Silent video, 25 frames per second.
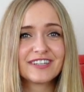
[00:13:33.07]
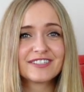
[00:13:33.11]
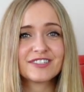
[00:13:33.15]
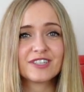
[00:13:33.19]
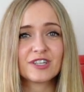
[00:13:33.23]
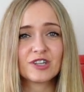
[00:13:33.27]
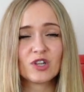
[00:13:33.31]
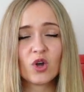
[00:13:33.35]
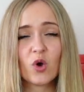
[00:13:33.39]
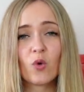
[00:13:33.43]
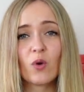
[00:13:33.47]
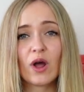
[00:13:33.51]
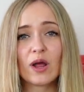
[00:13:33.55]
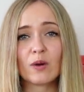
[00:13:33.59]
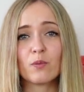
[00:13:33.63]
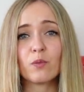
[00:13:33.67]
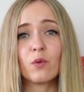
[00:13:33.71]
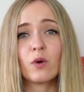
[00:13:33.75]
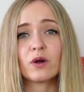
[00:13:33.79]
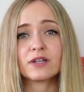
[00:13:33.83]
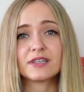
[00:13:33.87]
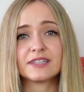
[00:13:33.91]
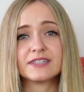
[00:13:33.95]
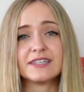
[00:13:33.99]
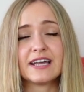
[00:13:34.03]
As you know, I
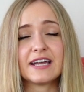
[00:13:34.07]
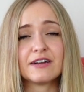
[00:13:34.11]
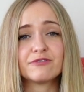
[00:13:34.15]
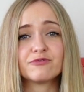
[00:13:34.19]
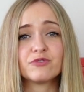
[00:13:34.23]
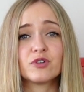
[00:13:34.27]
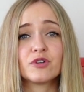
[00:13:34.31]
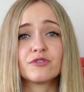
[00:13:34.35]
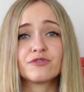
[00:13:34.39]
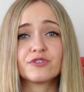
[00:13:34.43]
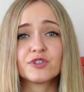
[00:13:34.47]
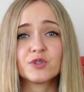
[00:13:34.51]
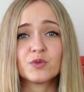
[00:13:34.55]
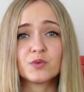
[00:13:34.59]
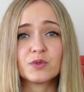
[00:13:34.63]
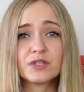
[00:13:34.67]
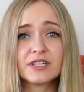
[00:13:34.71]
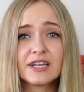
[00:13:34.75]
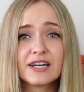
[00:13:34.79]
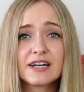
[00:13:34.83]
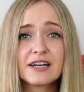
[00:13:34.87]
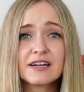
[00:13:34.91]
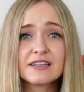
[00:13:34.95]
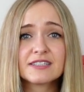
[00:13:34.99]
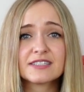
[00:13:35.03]
worked there for a few
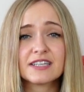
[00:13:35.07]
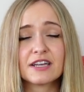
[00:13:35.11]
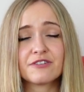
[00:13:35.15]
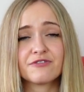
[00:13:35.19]
years.